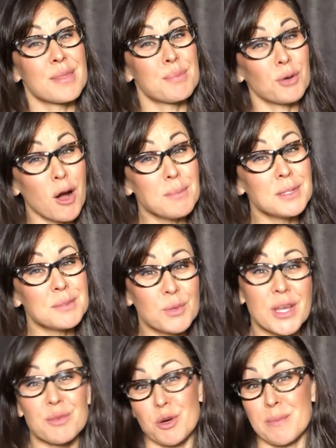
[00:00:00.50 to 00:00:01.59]
The problem
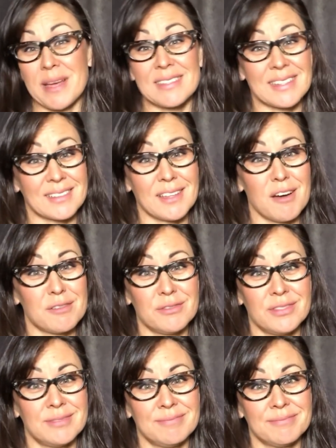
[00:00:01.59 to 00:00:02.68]
with romantic
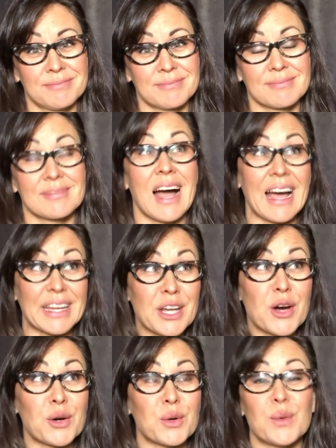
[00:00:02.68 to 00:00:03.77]
love. I
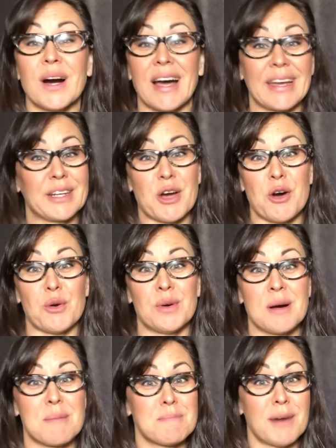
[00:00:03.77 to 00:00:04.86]
know, I know,
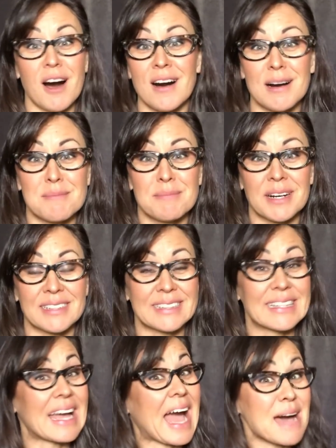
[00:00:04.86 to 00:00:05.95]
bah
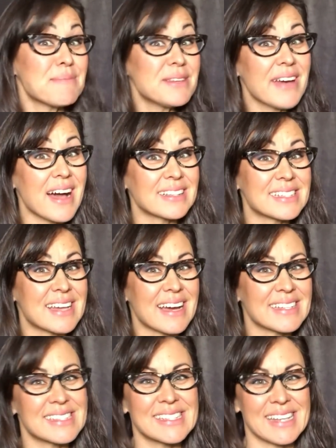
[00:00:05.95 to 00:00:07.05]
humbug, happy
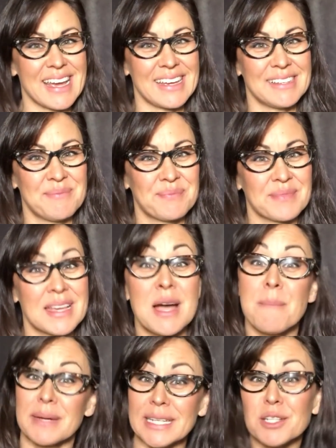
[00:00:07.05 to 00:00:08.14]
Valentine's Day.
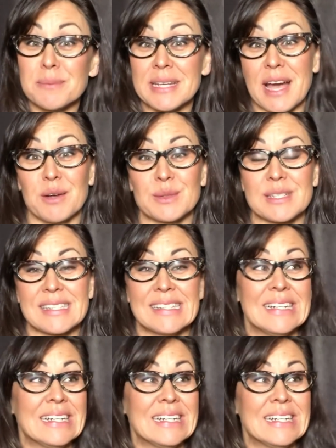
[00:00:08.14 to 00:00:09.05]
But hear me out